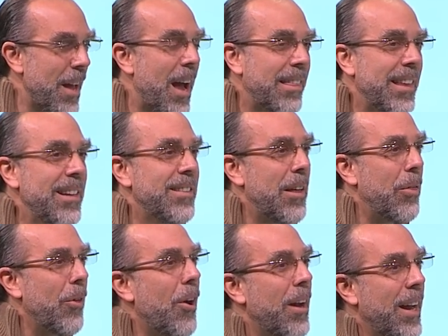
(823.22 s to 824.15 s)
I think they
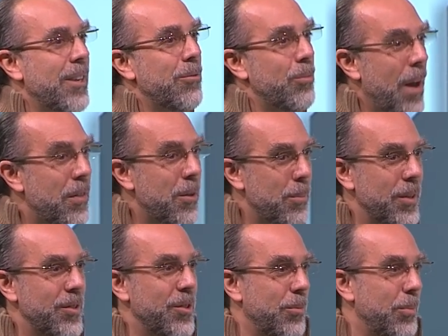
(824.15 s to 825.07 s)
thought I had read the
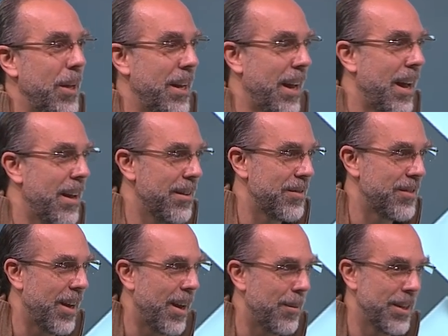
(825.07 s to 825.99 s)
business plan ahead of
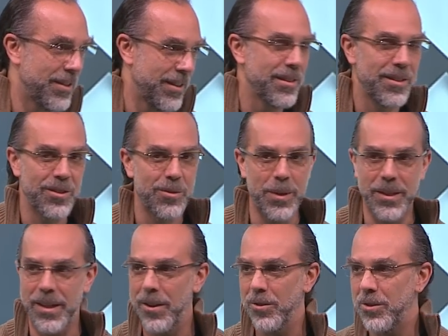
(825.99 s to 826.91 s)
time. They sent it to me a
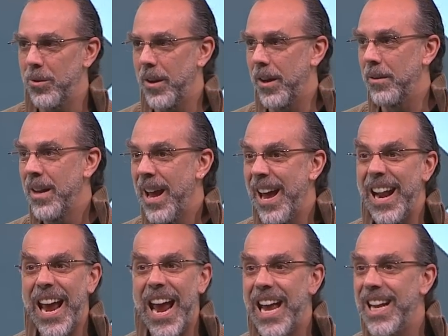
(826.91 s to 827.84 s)
day or two ahead, and
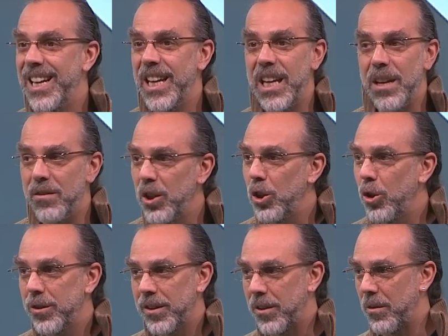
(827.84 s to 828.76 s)
I hadn't even
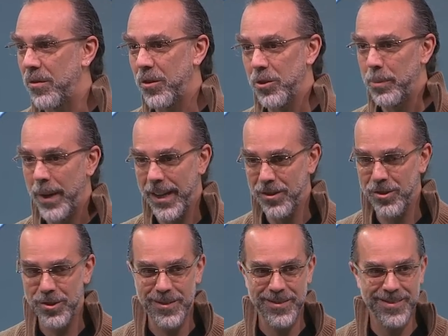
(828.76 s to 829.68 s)
looked at the first page.